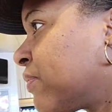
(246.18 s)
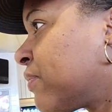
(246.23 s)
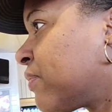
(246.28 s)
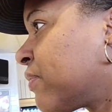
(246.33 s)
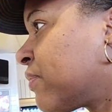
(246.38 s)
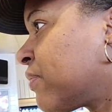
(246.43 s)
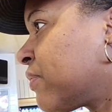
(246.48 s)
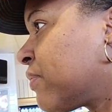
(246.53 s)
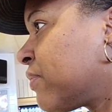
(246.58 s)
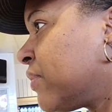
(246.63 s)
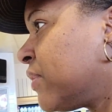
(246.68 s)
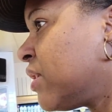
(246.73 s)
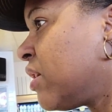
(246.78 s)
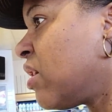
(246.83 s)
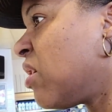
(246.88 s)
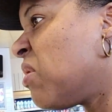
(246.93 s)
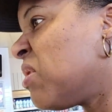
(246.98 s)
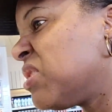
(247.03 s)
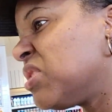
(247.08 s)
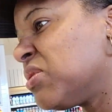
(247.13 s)
$3.50.
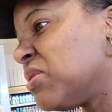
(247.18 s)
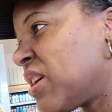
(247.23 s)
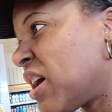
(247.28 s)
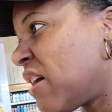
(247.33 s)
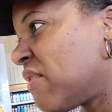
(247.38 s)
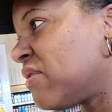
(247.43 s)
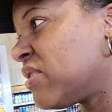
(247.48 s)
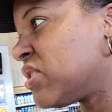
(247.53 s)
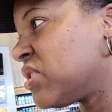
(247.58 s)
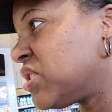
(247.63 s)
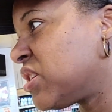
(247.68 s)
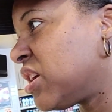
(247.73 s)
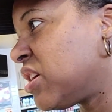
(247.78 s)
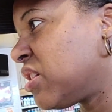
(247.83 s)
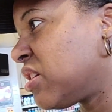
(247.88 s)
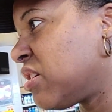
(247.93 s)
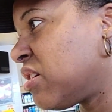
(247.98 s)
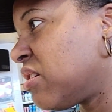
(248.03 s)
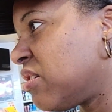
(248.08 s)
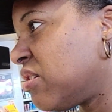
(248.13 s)
Oh, I don't have a Shell
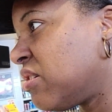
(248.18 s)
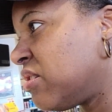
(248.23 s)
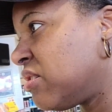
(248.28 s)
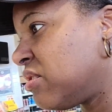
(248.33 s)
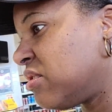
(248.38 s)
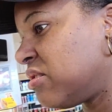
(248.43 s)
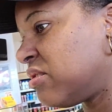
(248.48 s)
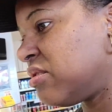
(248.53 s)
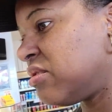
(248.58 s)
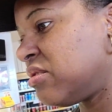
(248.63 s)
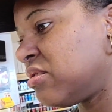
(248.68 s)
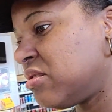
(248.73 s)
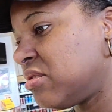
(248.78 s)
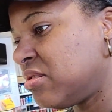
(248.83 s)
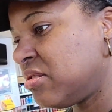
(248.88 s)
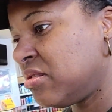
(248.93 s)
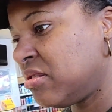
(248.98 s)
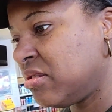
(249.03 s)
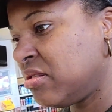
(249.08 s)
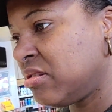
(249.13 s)
card.
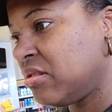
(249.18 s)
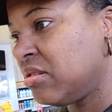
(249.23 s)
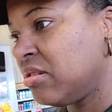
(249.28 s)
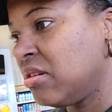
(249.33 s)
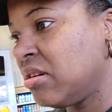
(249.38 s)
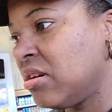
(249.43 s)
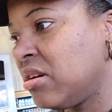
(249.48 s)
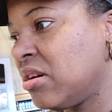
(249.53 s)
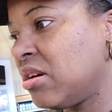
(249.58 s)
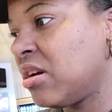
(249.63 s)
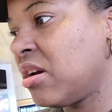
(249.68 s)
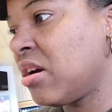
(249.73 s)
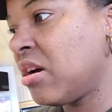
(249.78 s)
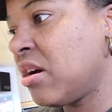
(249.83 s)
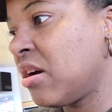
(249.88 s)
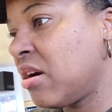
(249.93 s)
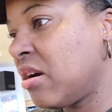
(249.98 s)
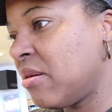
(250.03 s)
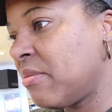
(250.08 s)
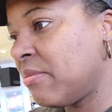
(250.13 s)
Okay. You
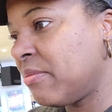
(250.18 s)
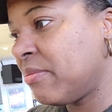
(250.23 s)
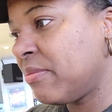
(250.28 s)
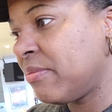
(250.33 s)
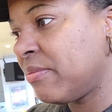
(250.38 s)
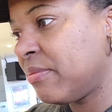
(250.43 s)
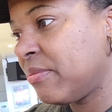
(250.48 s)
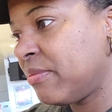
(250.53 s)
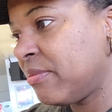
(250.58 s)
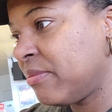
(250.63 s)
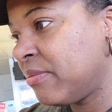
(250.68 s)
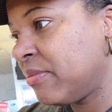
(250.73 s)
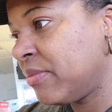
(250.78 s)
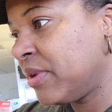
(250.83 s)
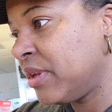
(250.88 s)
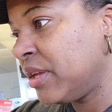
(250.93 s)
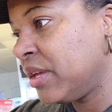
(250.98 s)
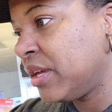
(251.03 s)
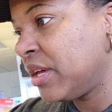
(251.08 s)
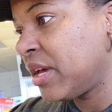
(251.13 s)
pay for that?
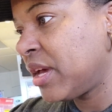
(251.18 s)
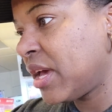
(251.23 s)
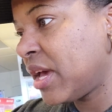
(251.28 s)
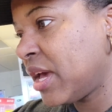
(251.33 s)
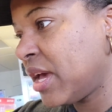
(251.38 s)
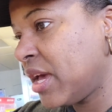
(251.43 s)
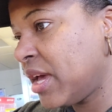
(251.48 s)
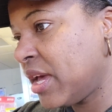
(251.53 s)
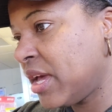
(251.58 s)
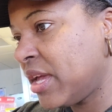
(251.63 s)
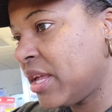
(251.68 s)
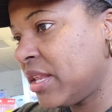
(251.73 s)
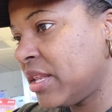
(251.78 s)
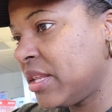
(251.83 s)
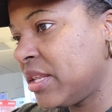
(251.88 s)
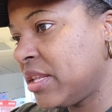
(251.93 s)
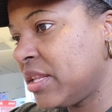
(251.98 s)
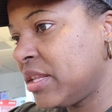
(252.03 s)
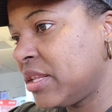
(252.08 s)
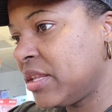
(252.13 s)

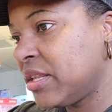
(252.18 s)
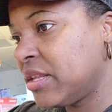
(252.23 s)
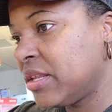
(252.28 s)
And